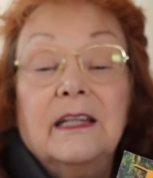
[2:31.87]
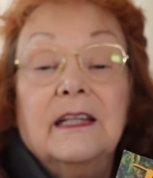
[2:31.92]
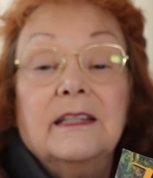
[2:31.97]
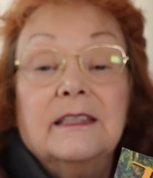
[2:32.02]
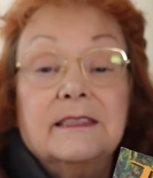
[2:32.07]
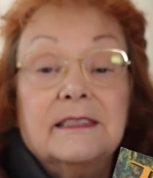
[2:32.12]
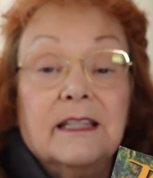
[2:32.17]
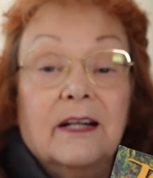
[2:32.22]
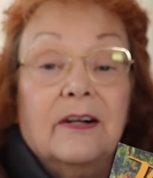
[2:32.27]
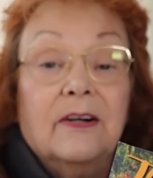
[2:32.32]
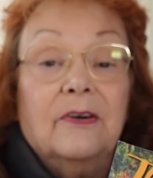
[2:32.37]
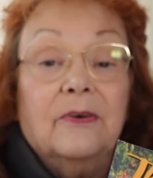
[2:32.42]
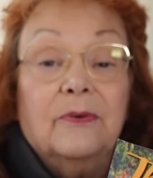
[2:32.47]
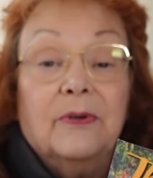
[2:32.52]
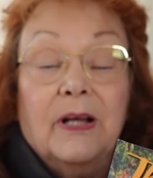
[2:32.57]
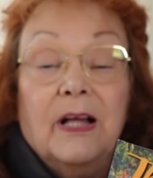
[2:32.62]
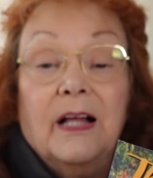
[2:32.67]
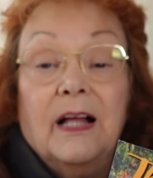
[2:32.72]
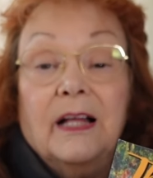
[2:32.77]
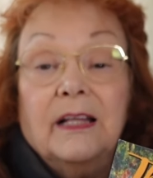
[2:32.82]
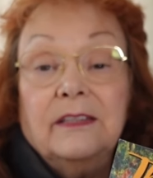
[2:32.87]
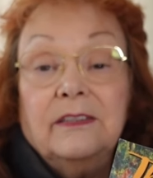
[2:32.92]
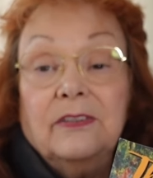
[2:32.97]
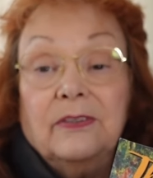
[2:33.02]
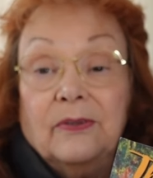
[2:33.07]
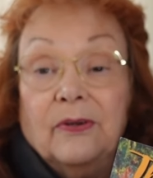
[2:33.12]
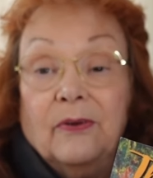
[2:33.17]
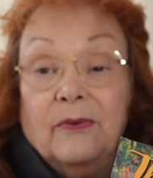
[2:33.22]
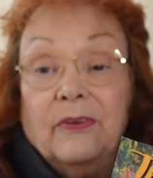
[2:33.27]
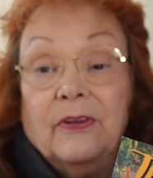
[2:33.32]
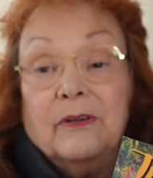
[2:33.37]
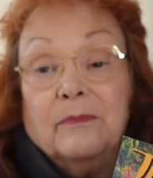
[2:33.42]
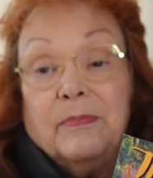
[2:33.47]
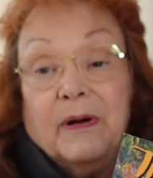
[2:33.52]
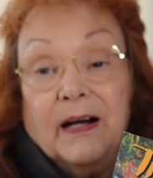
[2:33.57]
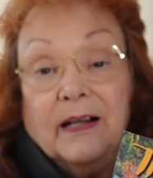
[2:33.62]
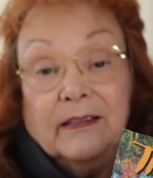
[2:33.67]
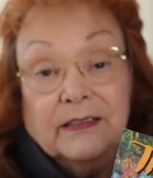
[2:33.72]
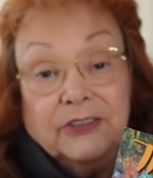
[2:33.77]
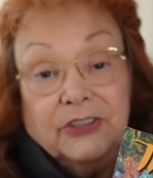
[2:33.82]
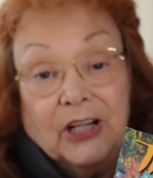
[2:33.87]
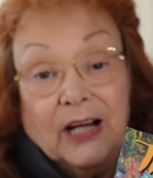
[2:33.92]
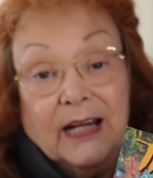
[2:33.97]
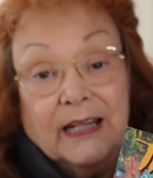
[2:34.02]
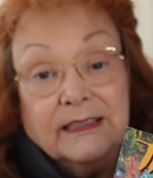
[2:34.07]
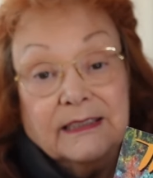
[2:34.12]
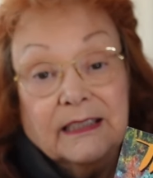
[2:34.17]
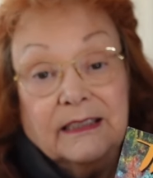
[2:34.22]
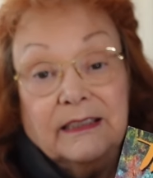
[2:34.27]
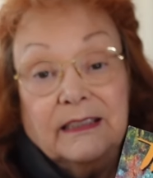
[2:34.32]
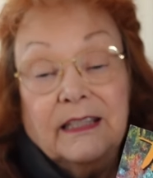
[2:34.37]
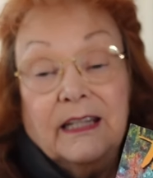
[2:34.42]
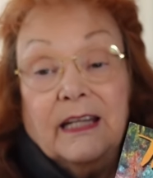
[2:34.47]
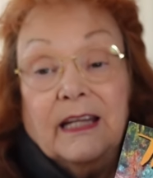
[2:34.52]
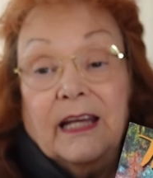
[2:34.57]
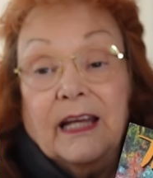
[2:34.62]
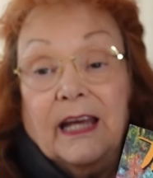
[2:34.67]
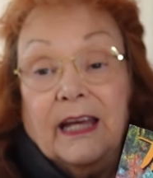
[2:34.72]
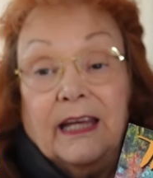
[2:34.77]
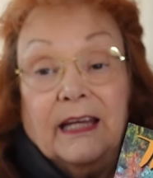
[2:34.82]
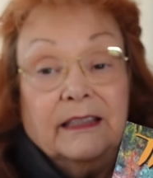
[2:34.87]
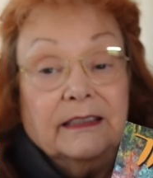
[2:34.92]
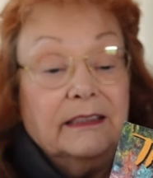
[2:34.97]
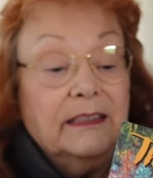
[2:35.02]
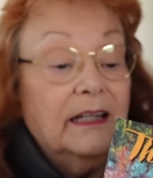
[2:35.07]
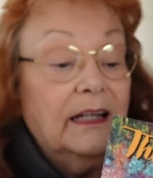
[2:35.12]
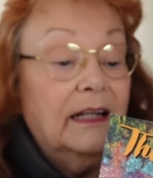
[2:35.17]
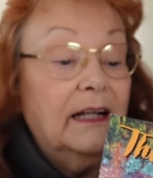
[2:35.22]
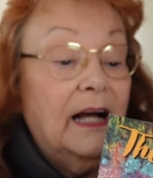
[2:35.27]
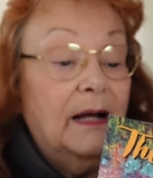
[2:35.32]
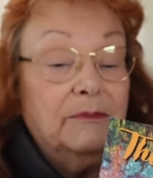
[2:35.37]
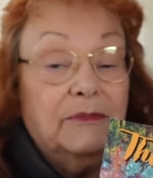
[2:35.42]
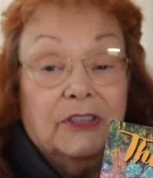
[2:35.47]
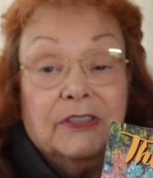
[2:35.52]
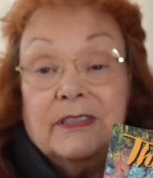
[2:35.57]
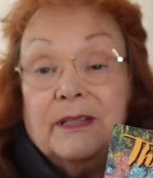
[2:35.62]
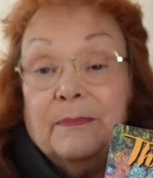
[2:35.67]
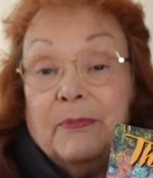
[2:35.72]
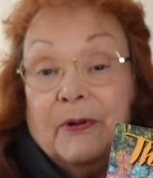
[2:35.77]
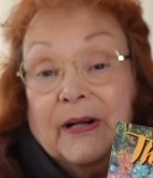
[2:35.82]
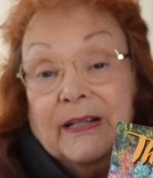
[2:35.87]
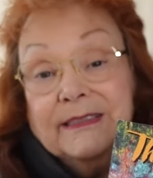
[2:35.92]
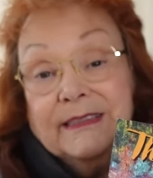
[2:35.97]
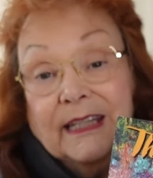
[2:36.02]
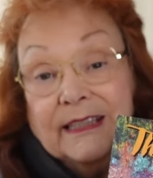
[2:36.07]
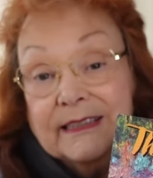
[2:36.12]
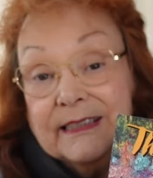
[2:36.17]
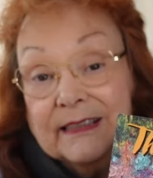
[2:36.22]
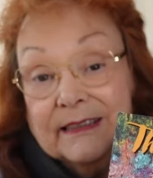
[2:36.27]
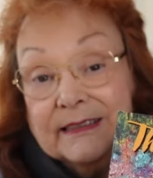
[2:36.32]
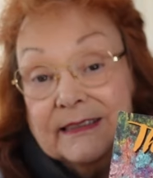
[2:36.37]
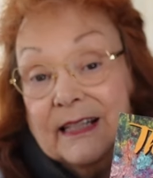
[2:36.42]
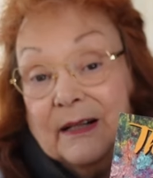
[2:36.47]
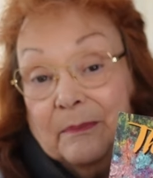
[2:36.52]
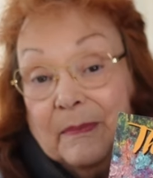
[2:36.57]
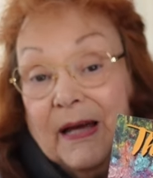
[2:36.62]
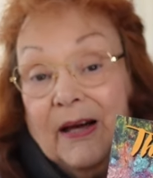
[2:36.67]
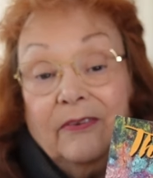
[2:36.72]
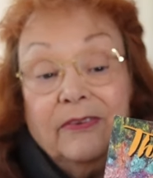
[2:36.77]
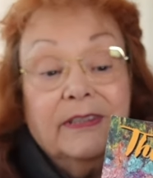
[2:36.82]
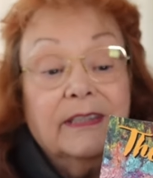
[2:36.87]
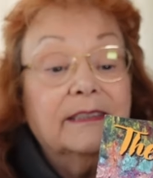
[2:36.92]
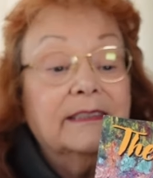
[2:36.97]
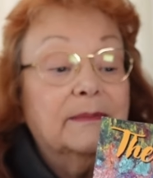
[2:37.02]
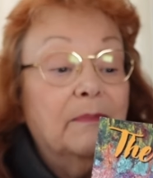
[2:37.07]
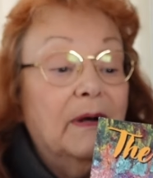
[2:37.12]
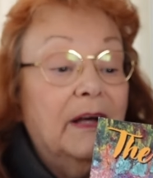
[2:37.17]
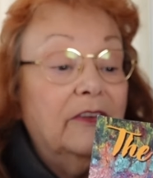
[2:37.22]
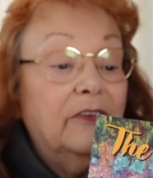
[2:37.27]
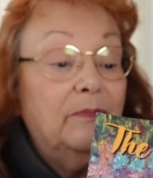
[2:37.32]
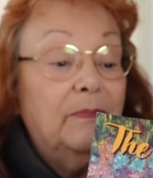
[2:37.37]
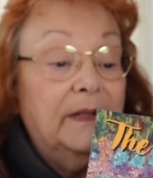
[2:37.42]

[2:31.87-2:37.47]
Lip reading: So, you know, they're apologizing, and I'm just surprised they sent something out this month.